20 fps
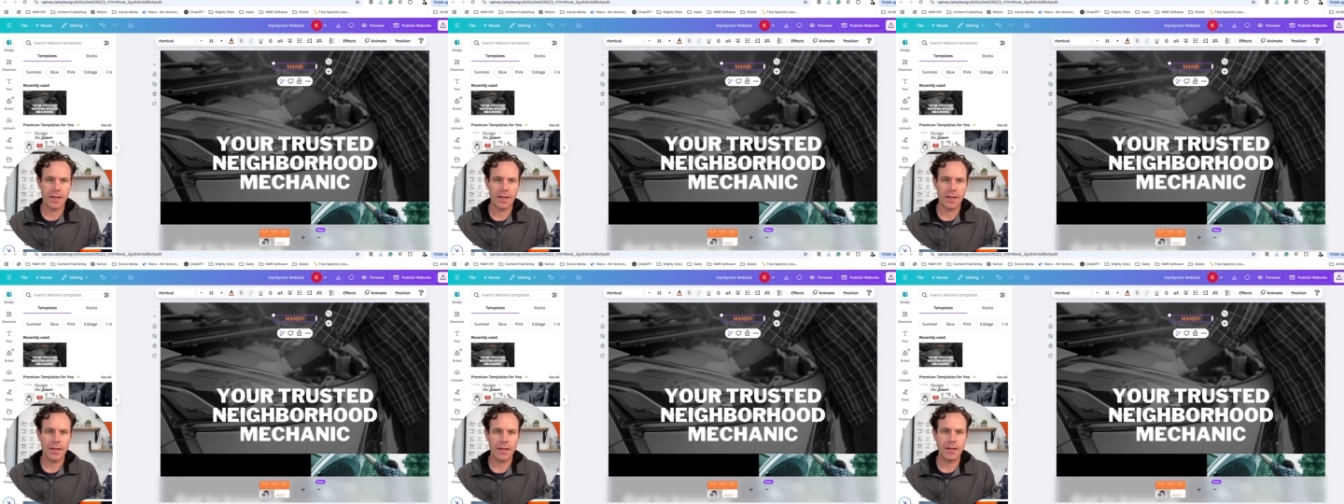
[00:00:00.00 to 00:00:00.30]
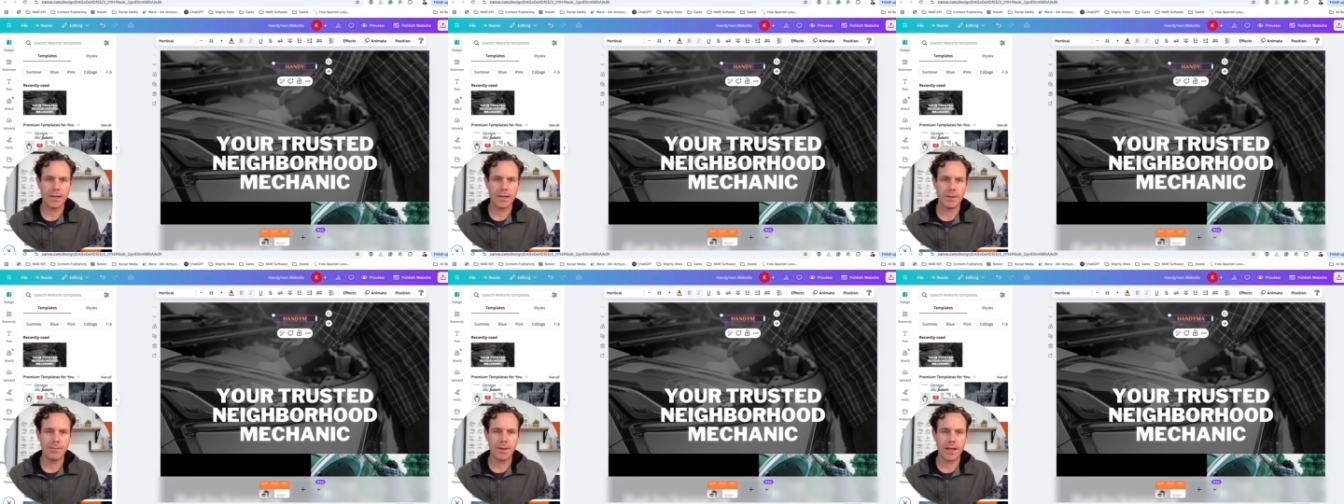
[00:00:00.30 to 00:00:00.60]

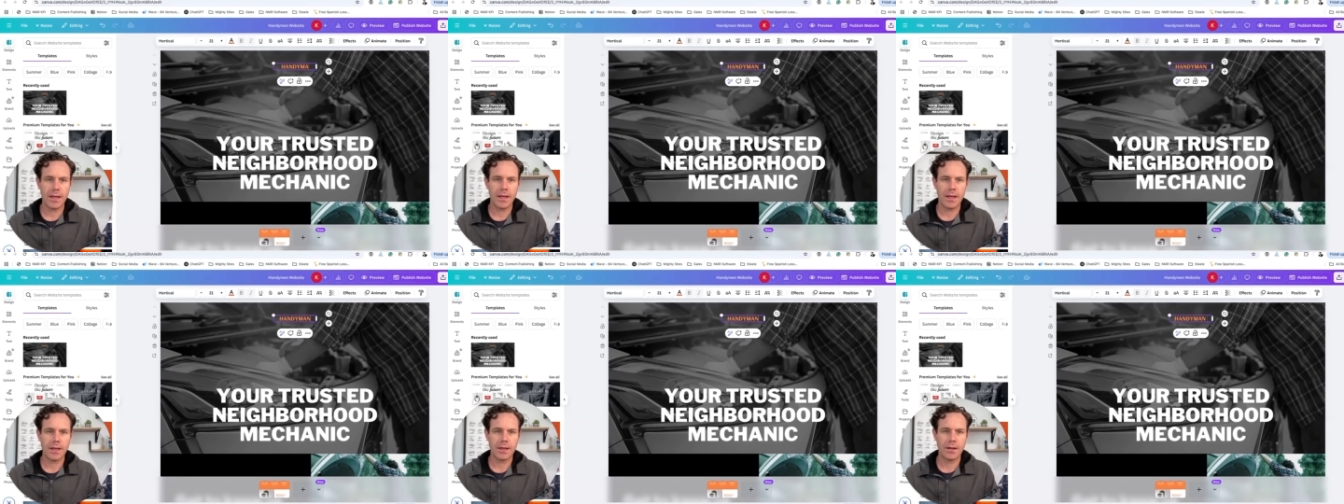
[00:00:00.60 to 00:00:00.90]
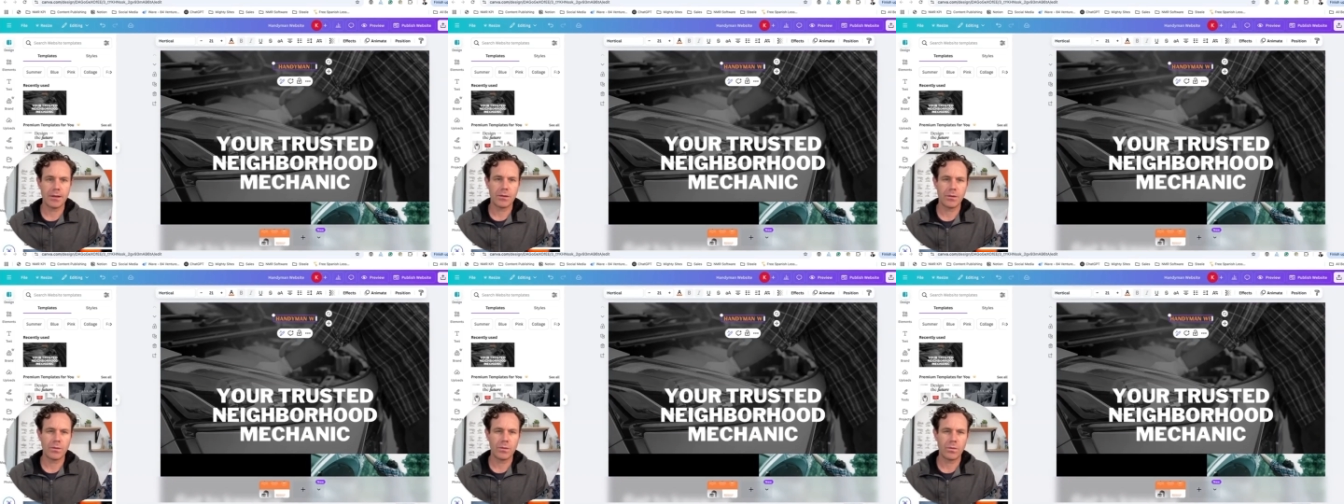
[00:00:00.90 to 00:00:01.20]

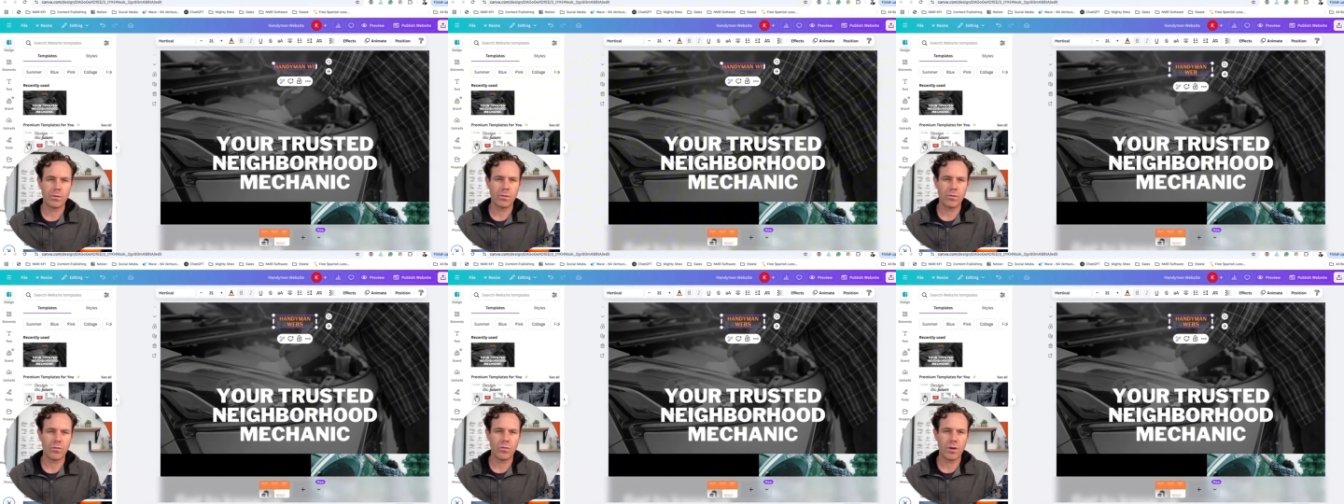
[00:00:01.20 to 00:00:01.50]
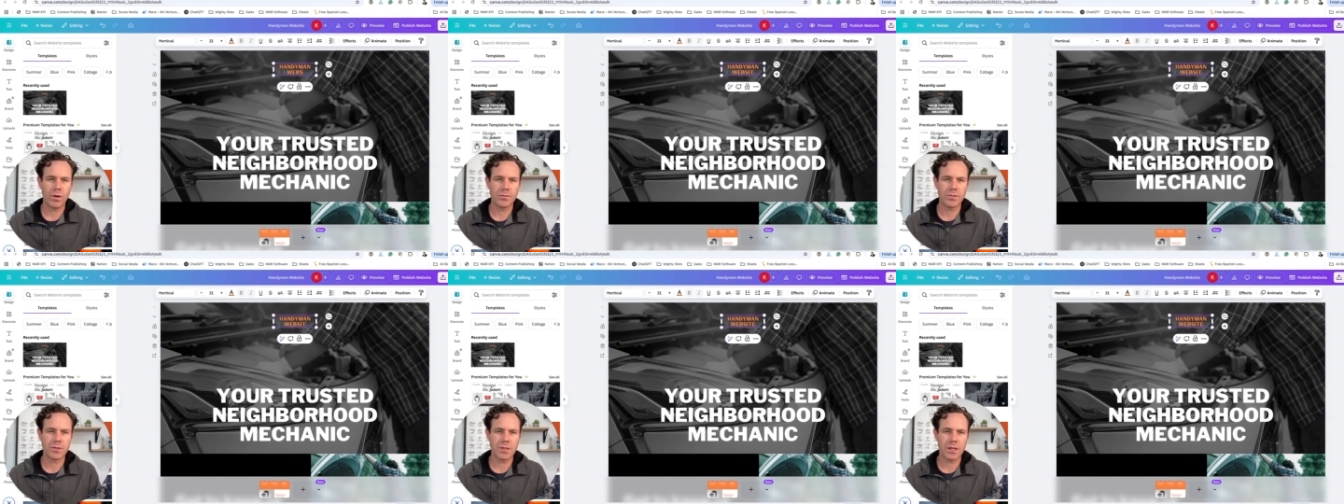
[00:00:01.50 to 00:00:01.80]
Handyman,
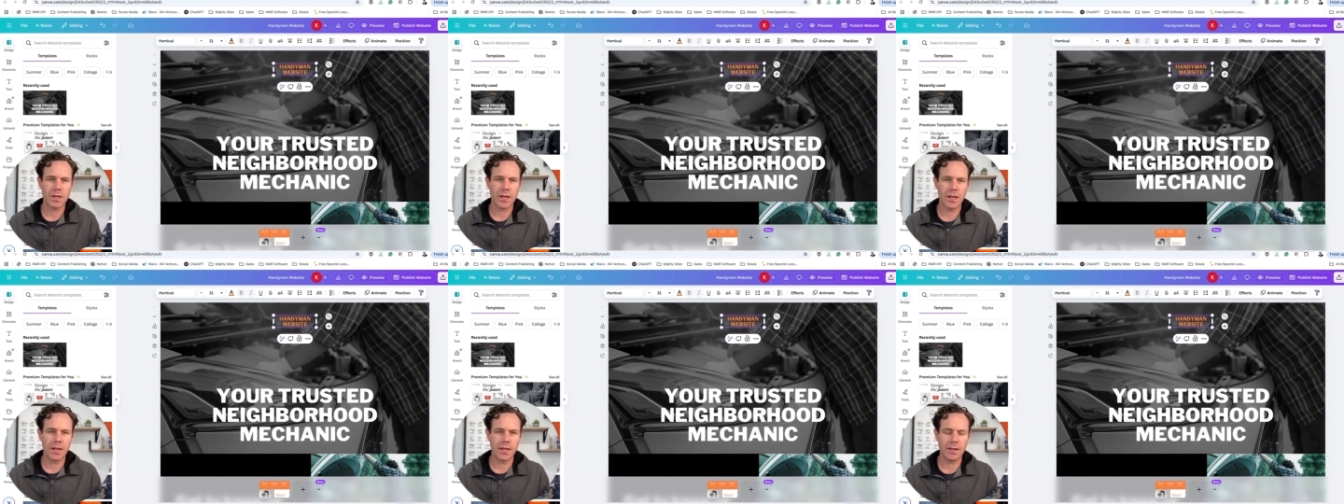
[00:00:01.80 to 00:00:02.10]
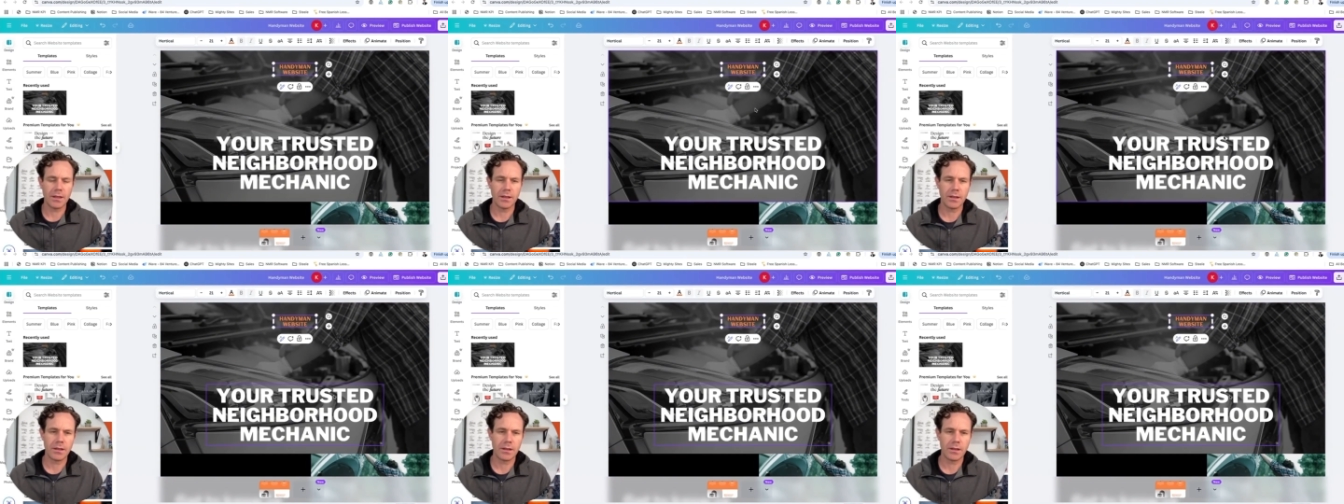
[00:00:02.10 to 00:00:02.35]
website,